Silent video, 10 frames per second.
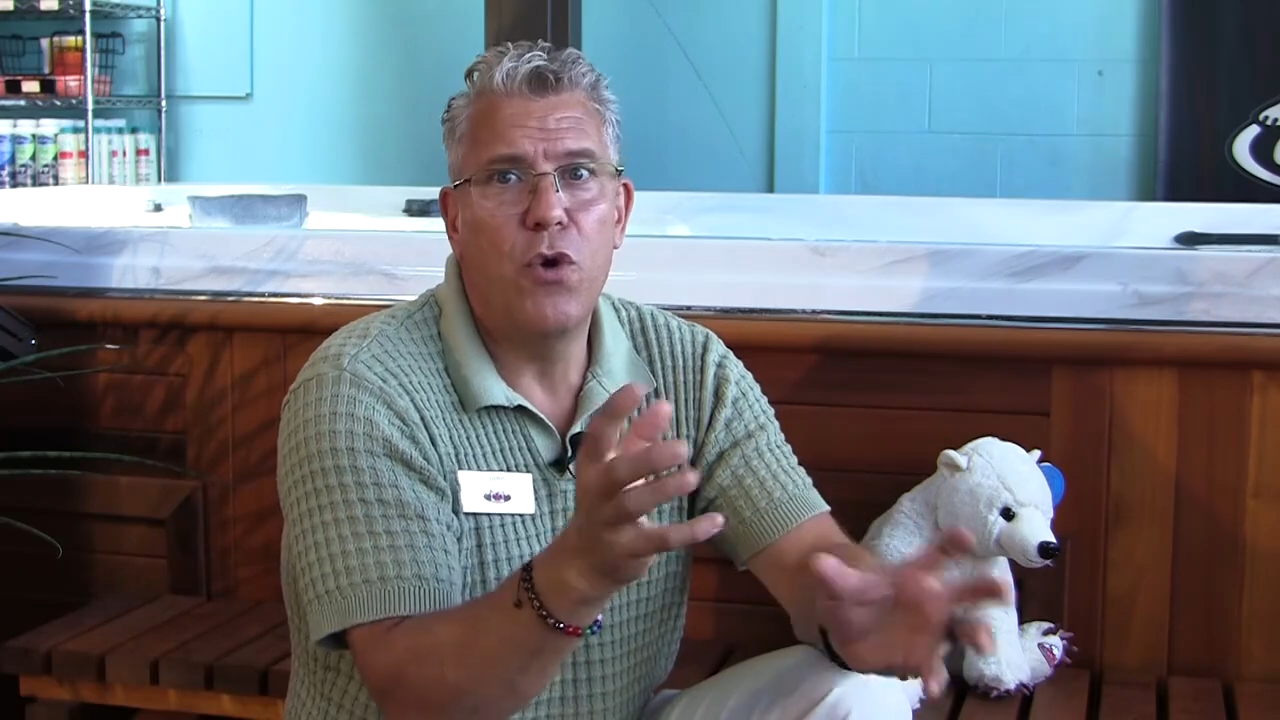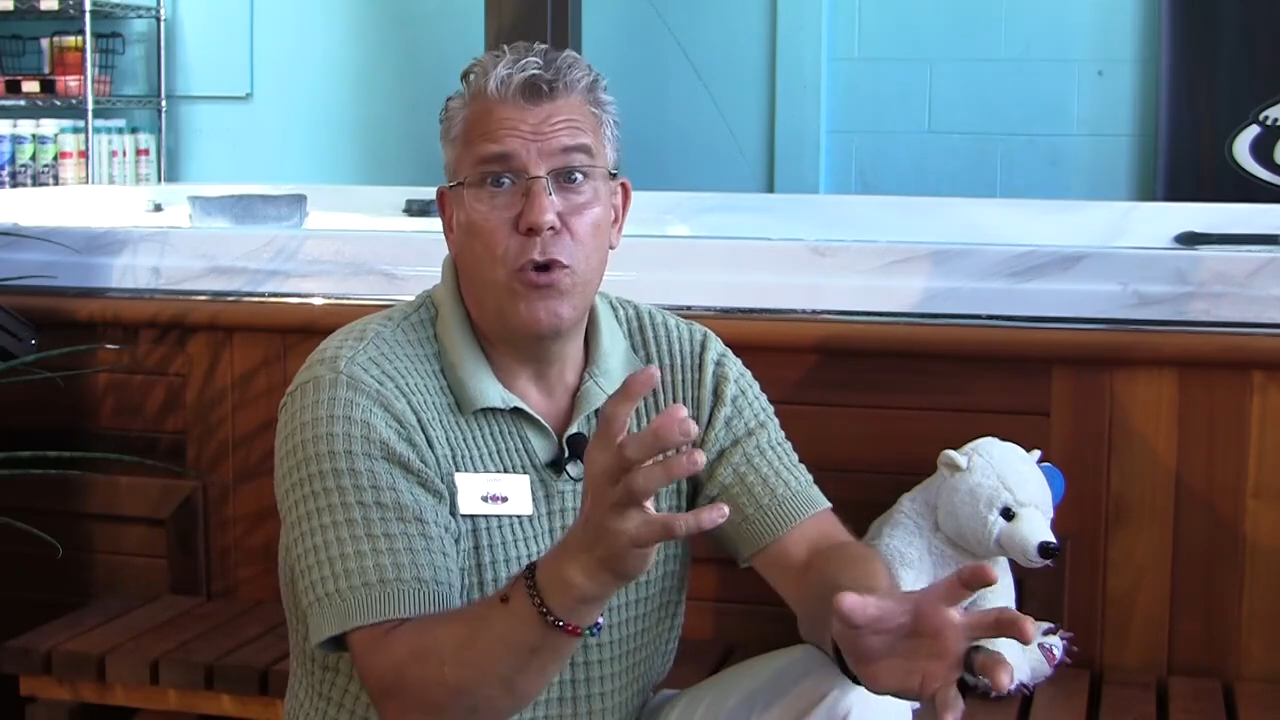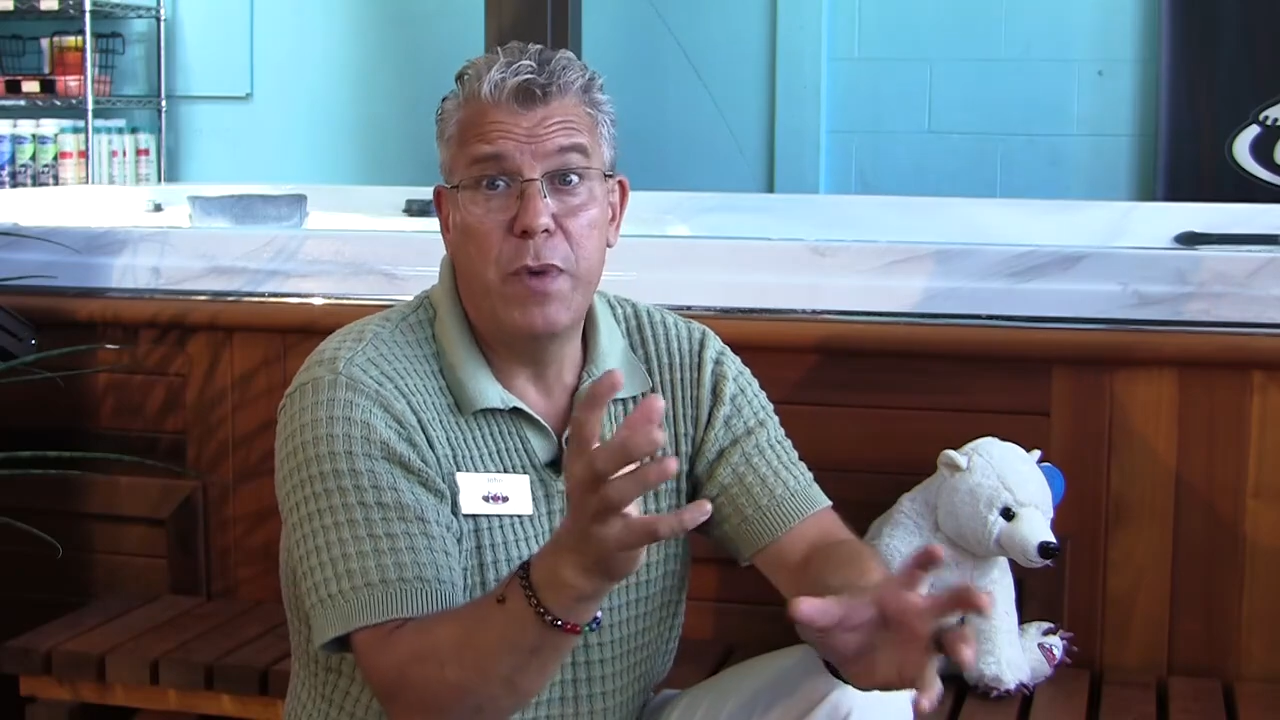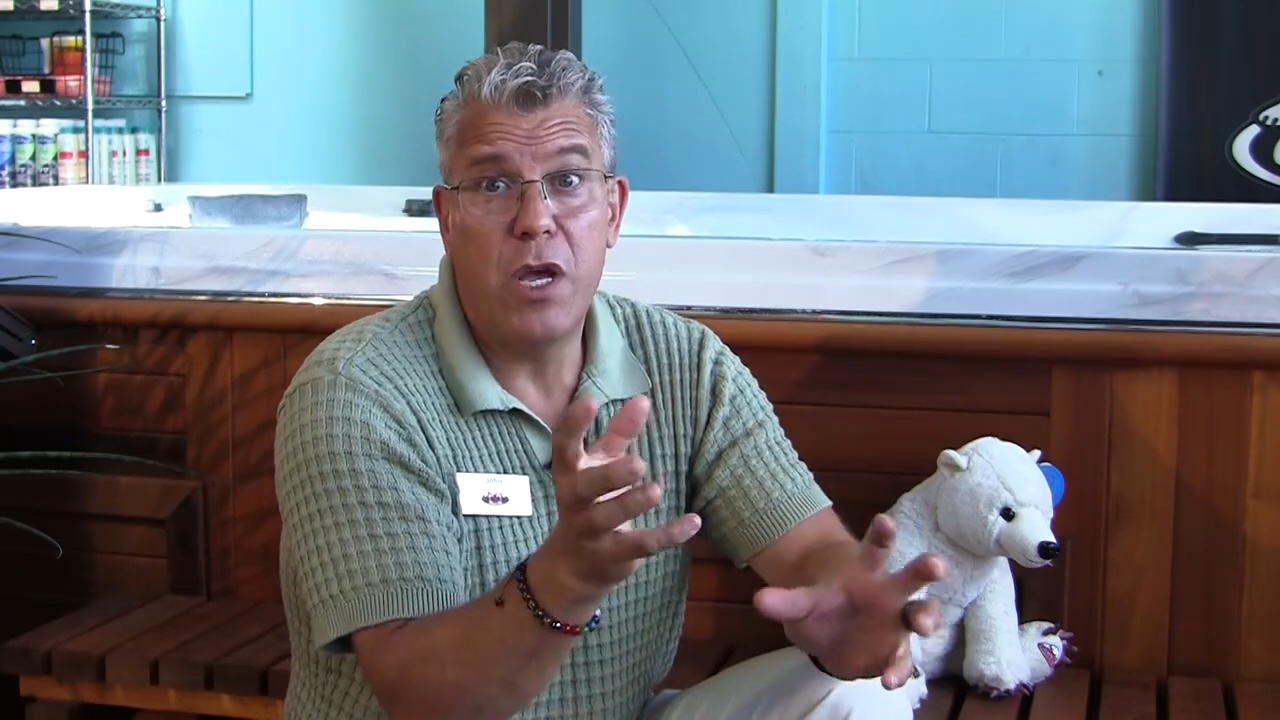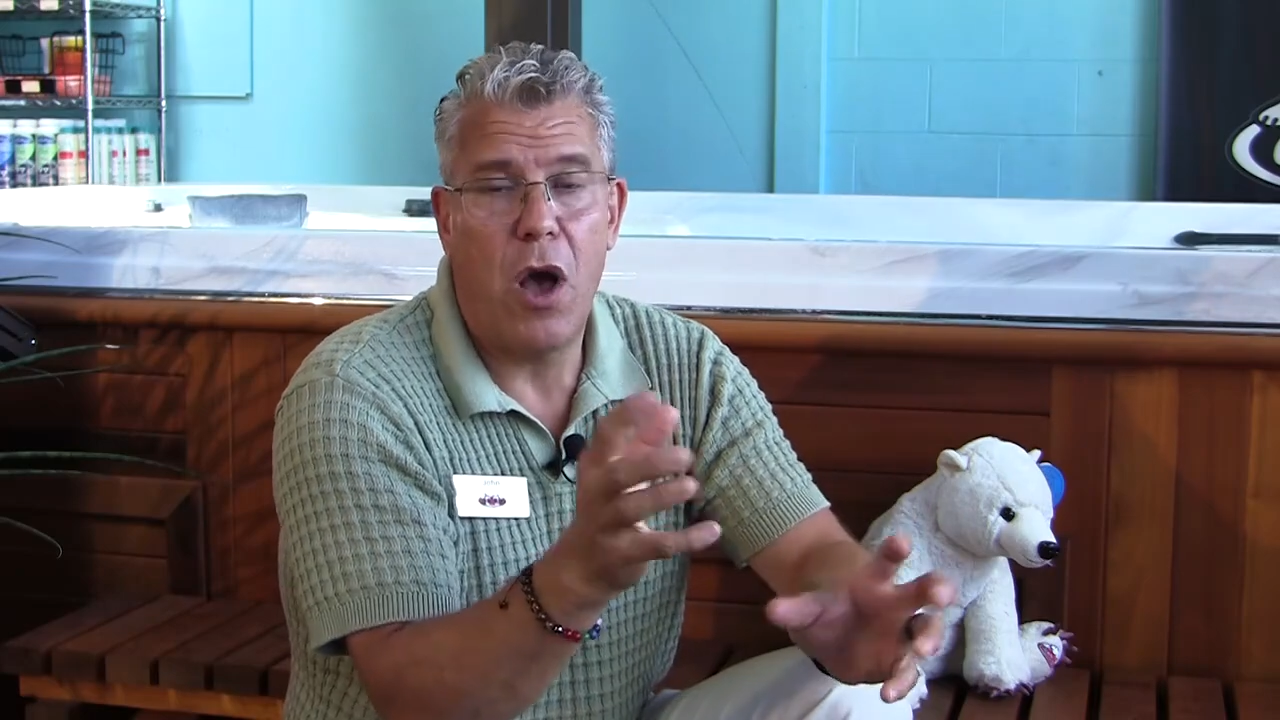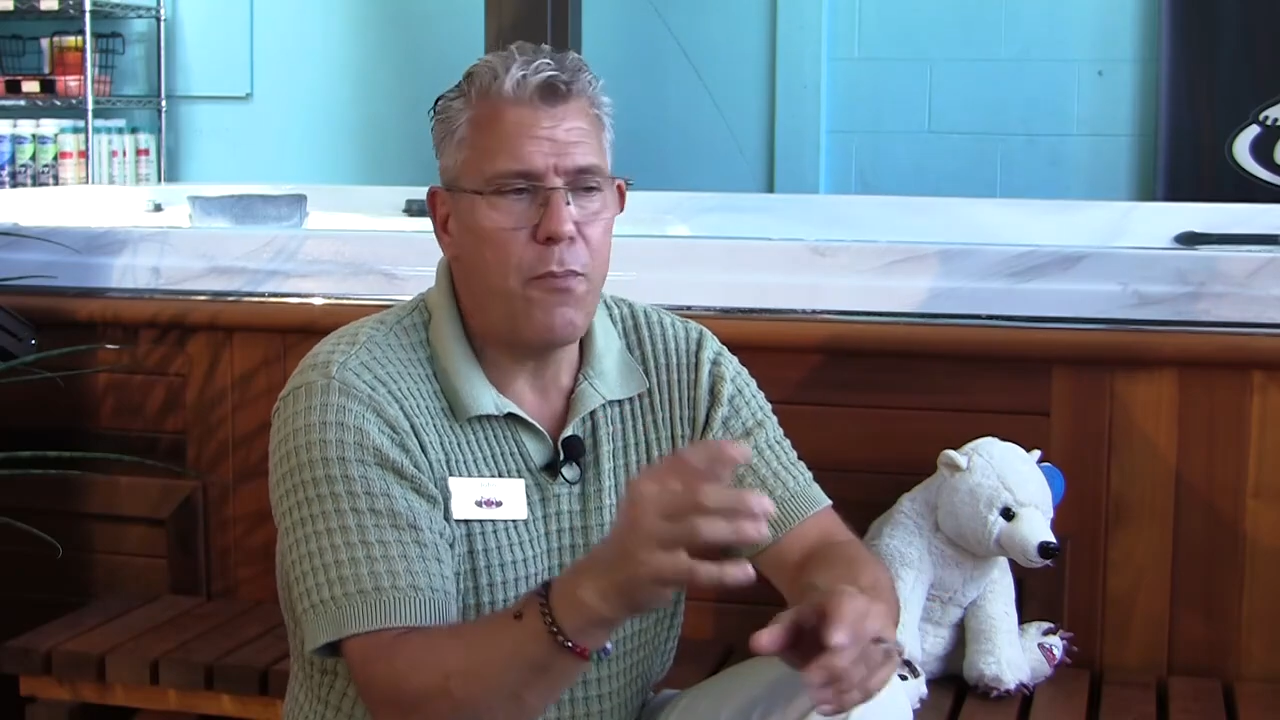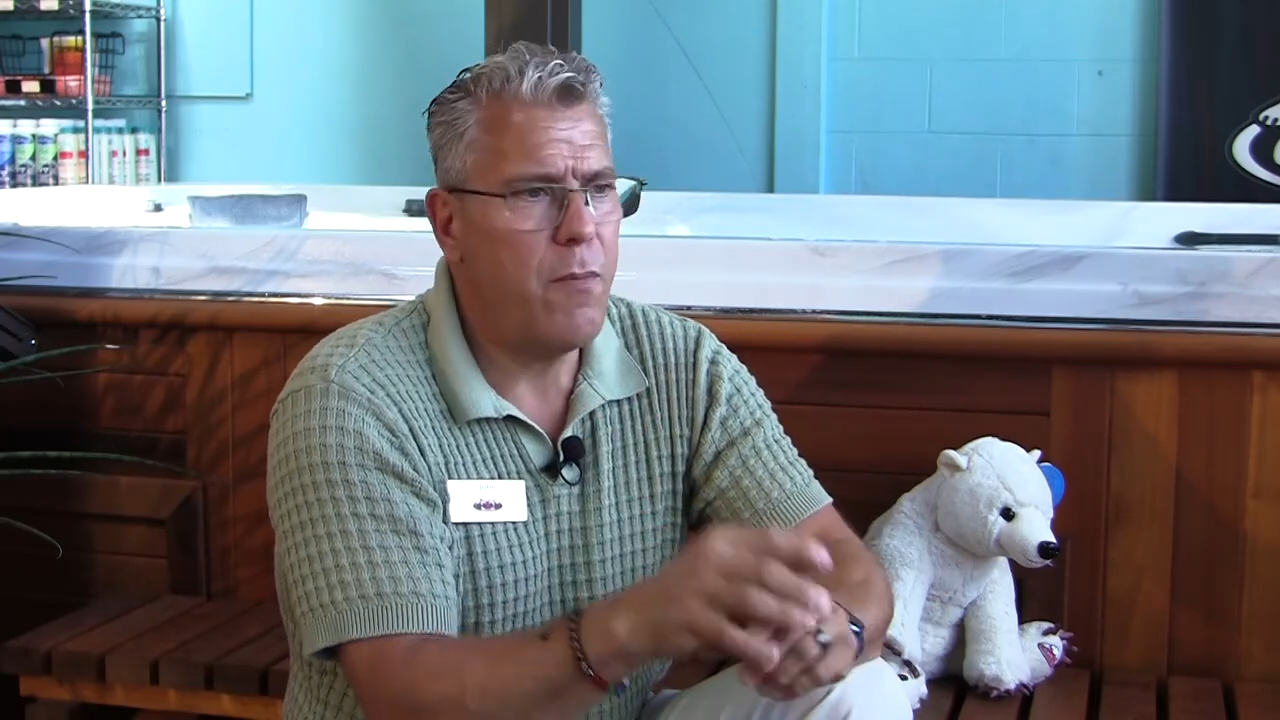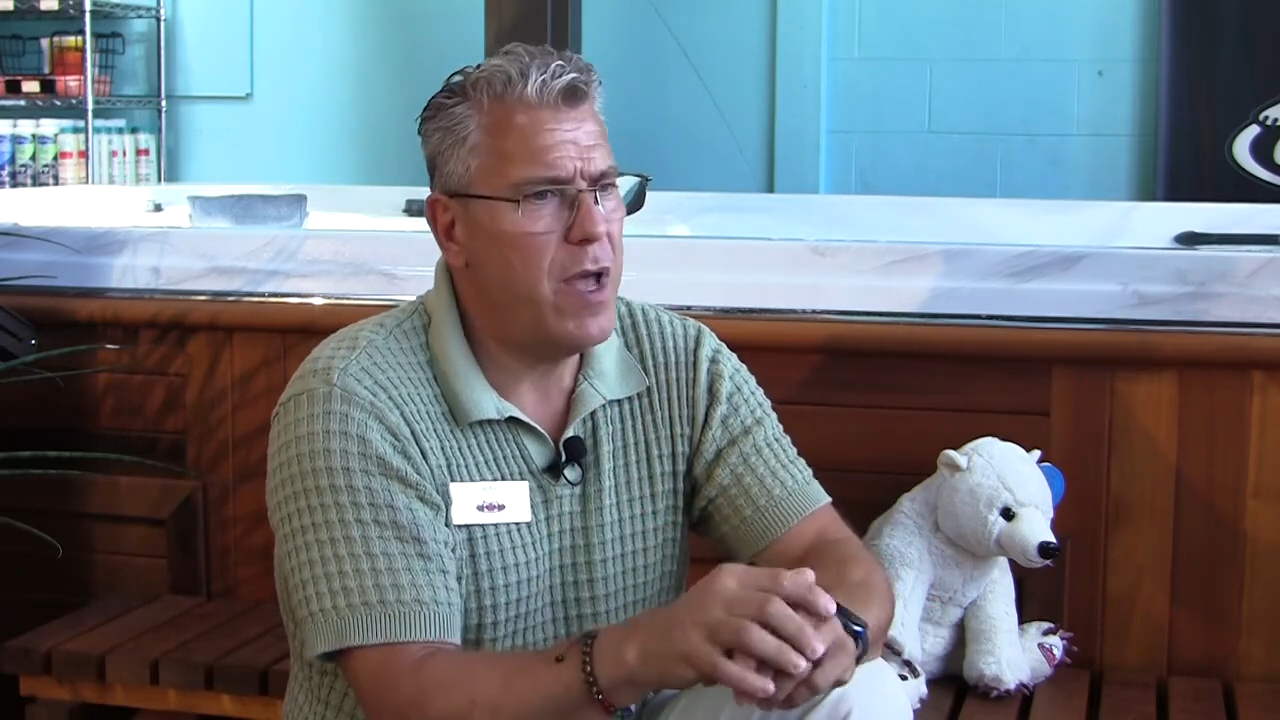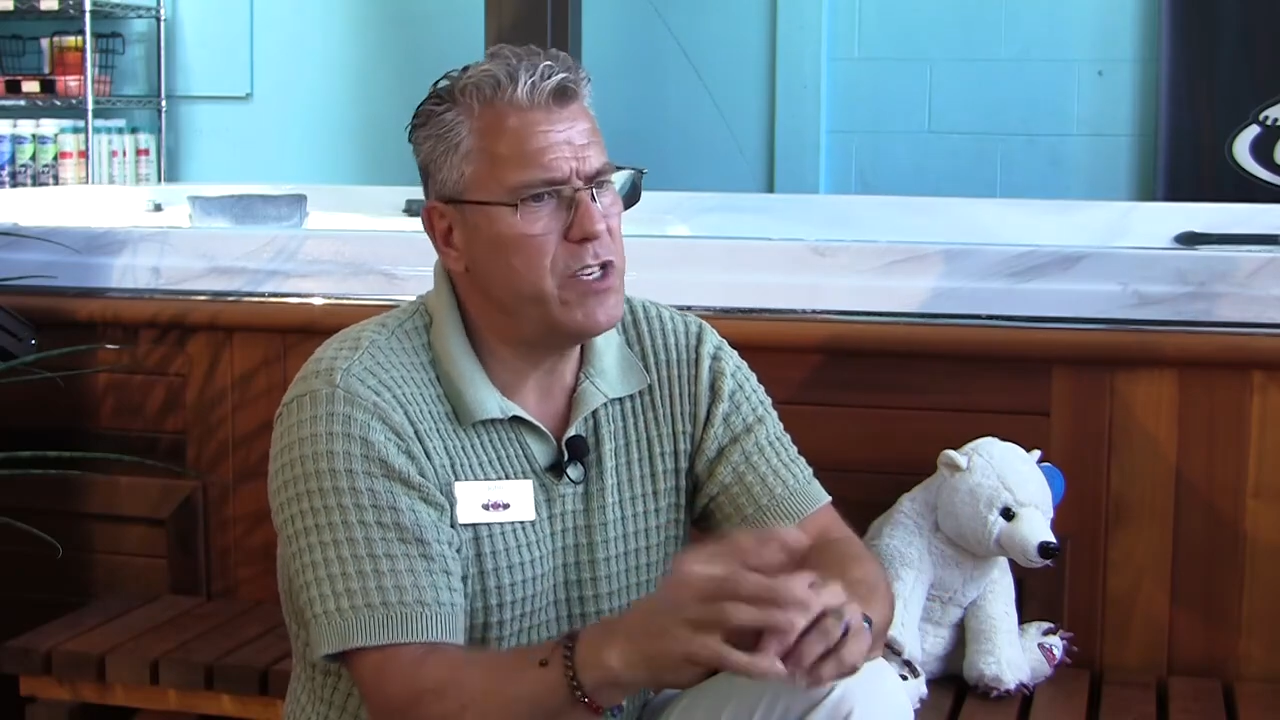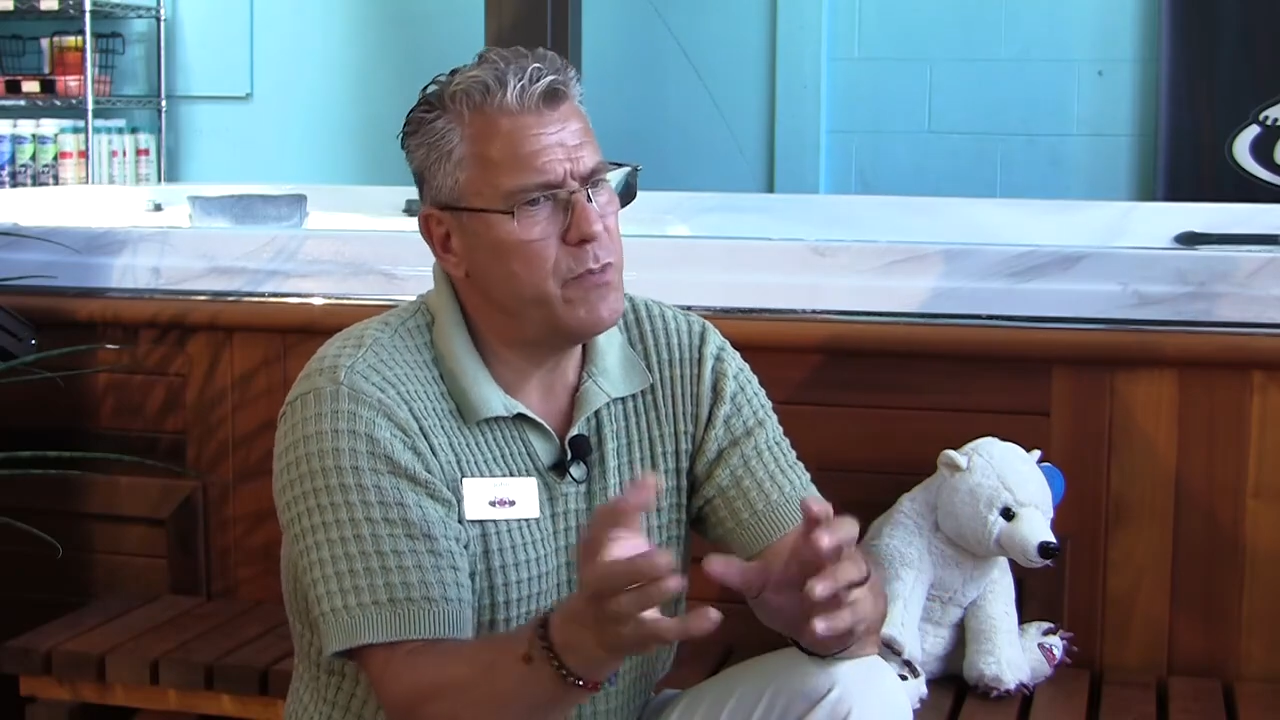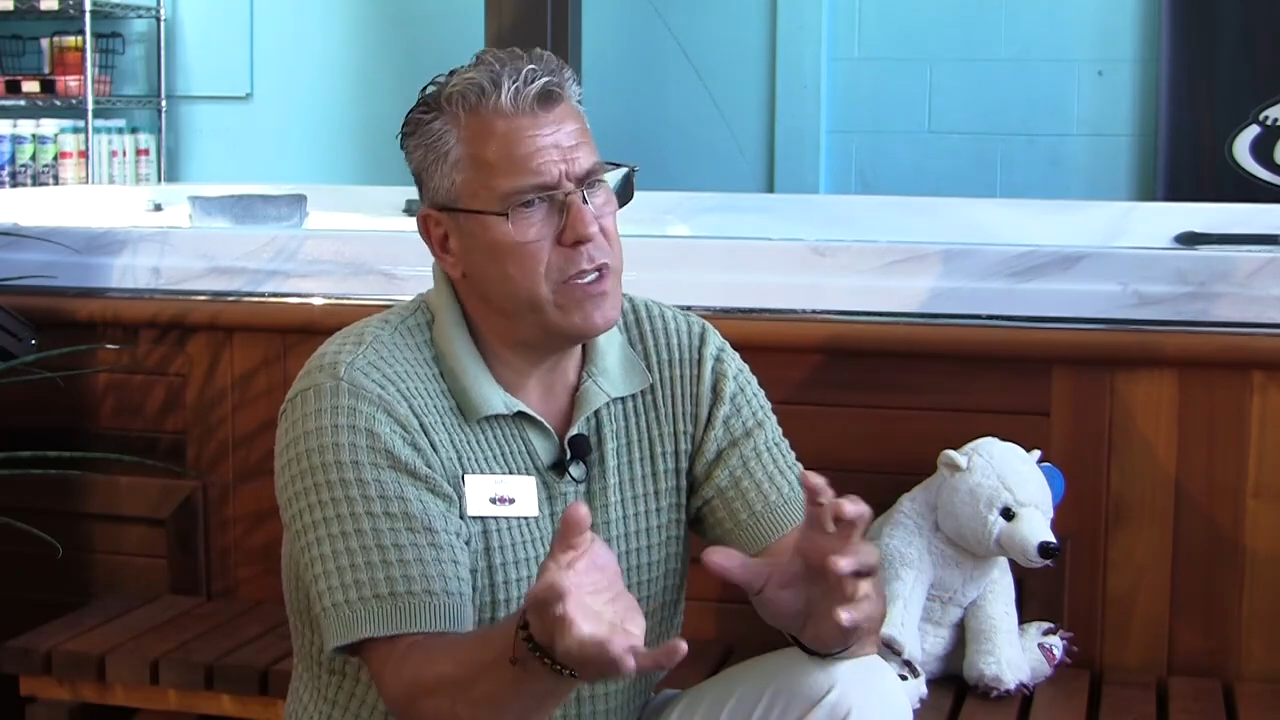will be compromised.